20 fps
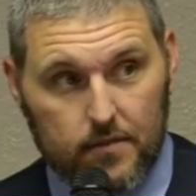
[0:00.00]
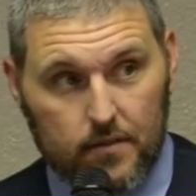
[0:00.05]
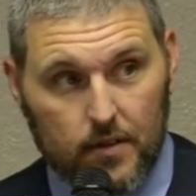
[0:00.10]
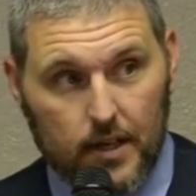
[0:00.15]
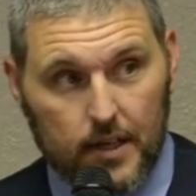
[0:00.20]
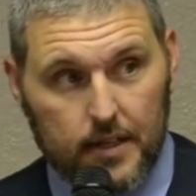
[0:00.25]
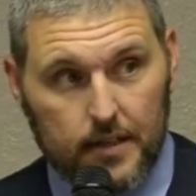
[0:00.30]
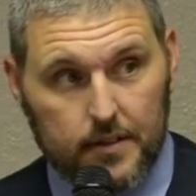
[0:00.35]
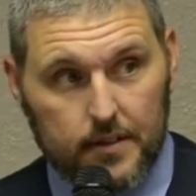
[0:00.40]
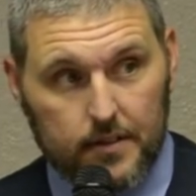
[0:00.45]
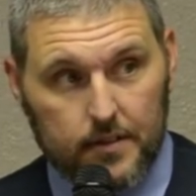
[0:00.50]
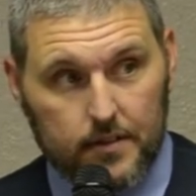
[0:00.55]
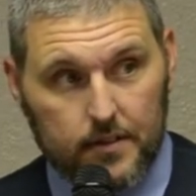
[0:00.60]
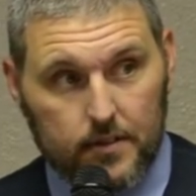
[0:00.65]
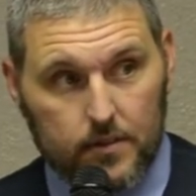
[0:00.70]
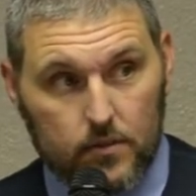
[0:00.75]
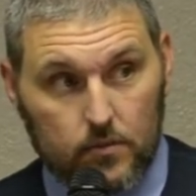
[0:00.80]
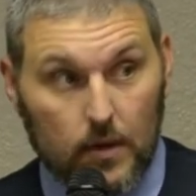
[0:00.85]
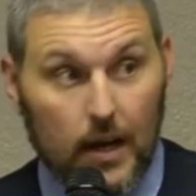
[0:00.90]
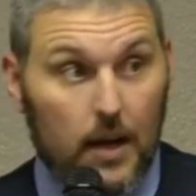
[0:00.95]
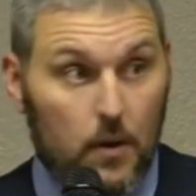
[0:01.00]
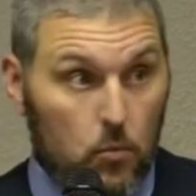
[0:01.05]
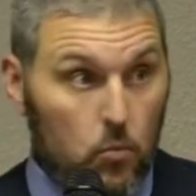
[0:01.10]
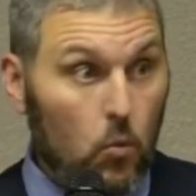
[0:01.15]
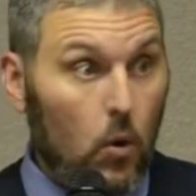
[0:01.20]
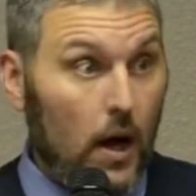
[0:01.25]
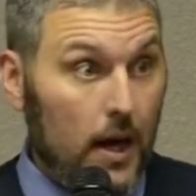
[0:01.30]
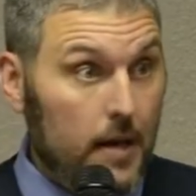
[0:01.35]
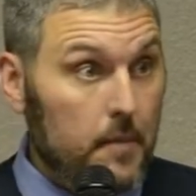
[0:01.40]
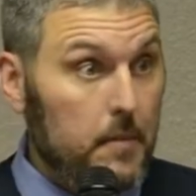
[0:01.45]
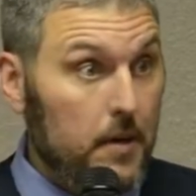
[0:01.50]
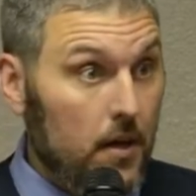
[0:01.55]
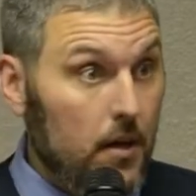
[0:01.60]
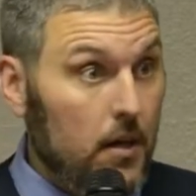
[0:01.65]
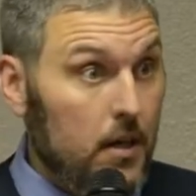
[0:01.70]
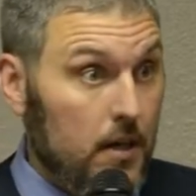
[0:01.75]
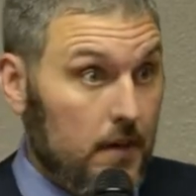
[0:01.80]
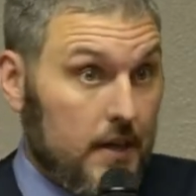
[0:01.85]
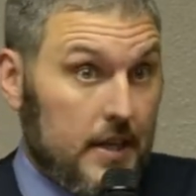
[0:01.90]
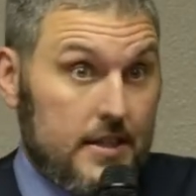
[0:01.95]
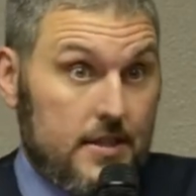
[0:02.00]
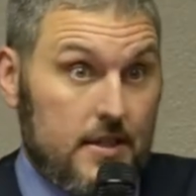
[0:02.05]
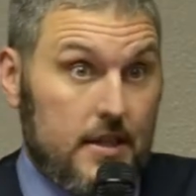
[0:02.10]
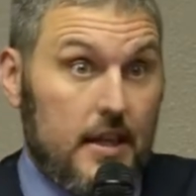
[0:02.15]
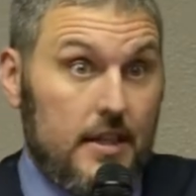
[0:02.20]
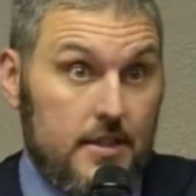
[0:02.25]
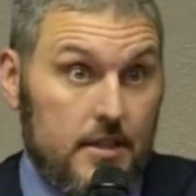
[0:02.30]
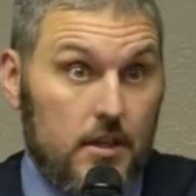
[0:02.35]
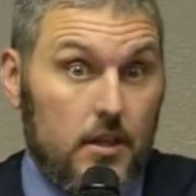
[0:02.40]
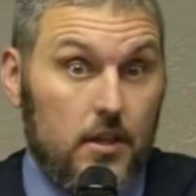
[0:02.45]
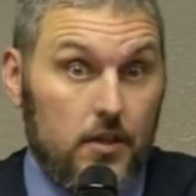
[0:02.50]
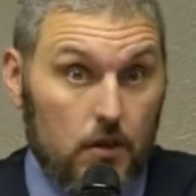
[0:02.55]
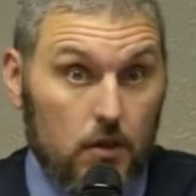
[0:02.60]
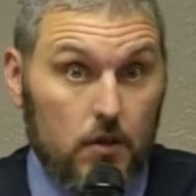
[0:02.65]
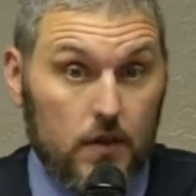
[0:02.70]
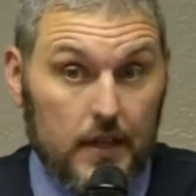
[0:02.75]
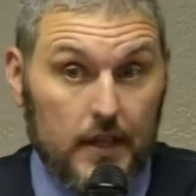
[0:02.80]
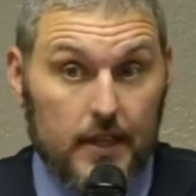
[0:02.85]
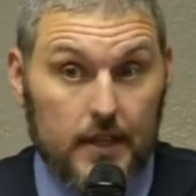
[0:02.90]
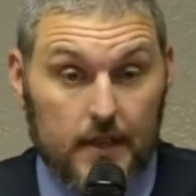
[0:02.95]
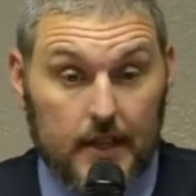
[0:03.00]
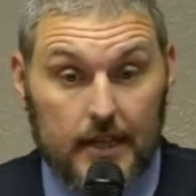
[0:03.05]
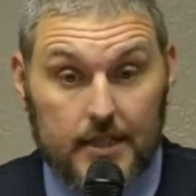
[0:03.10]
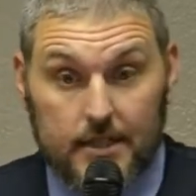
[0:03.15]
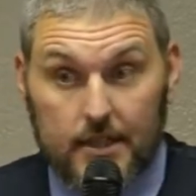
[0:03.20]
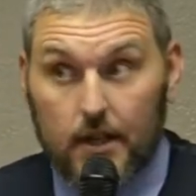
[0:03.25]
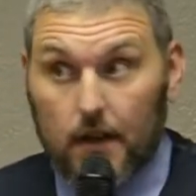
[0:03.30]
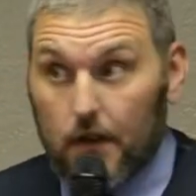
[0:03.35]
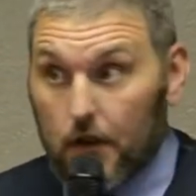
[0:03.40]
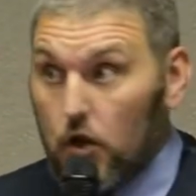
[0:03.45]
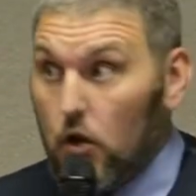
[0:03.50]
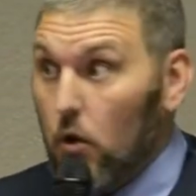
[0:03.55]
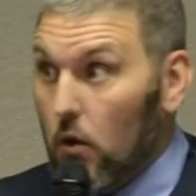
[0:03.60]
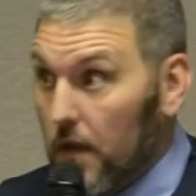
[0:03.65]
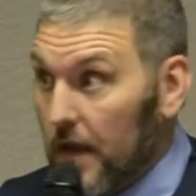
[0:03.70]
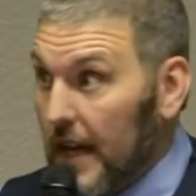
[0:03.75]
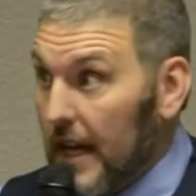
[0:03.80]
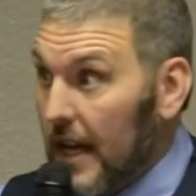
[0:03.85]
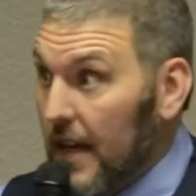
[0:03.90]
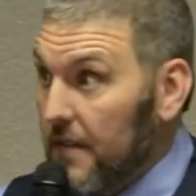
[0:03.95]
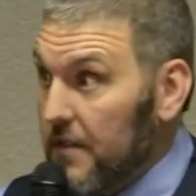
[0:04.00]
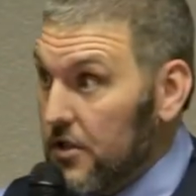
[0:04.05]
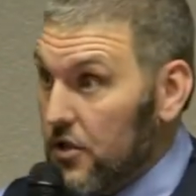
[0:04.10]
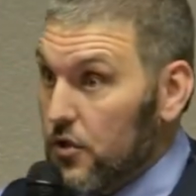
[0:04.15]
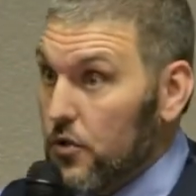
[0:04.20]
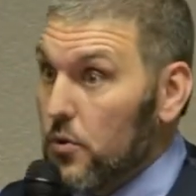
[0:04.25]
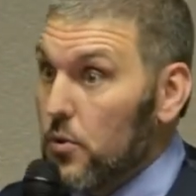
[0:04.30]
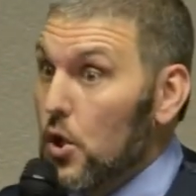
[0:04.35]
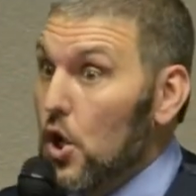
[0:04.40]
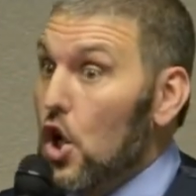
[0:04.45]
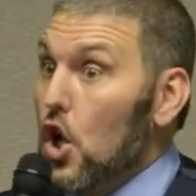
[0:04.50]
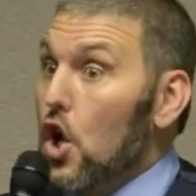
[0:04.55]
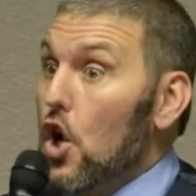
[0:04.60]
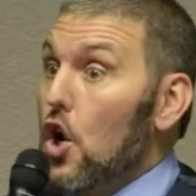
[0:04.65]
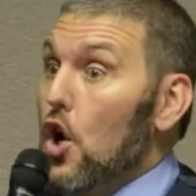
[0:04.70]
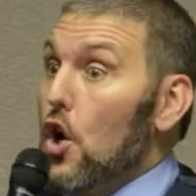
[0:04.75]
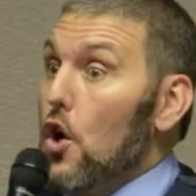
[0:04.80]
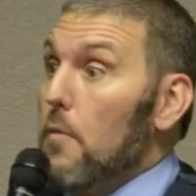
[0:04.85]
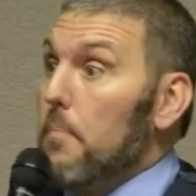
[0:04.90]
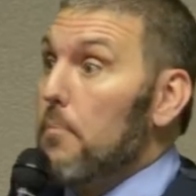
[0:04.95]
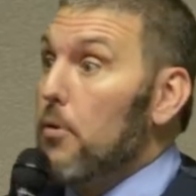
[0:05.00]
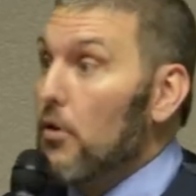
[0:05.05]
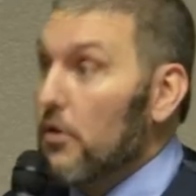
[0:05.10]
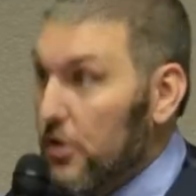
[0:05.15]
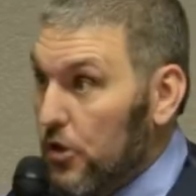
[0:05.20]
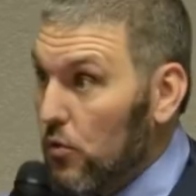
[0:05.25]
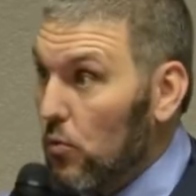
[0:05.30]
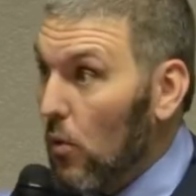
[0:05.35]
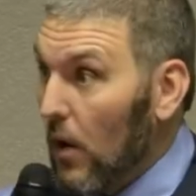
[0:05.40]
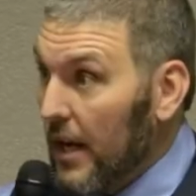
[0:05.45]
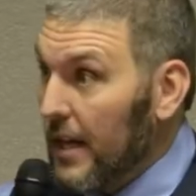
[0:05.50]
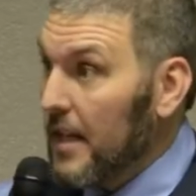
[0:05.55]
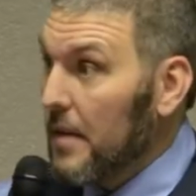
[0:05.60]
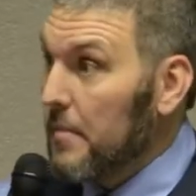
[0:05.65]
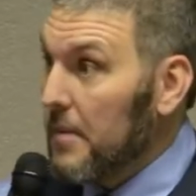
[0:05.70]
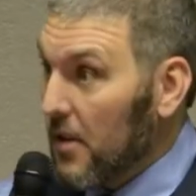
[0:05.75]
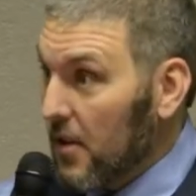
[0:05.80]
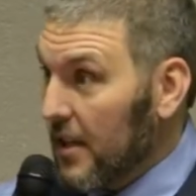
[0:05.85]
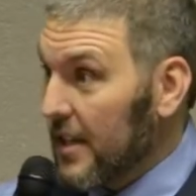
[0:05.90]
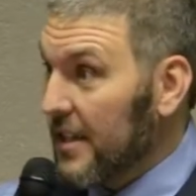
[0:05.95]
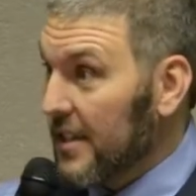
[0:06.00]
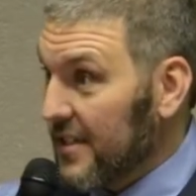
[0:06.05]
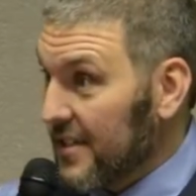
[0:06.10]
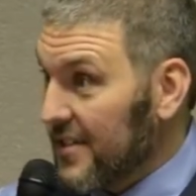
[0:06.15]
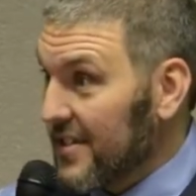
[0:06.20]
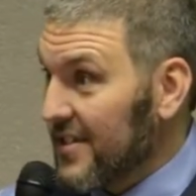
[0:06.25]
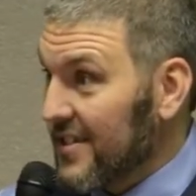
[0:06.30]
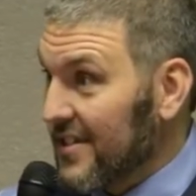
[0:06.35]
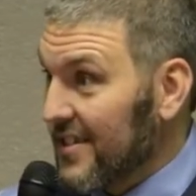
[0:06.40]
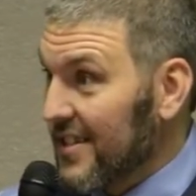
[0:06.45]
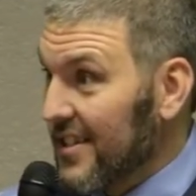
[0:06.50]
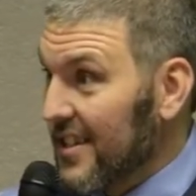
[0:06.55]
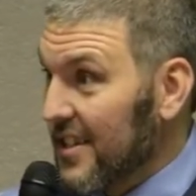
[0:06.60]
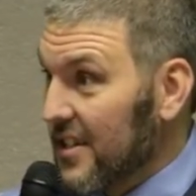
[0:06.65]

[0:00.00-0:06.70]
right? Right, white America. That's that's another thing. That's another goal they have is to push white Americans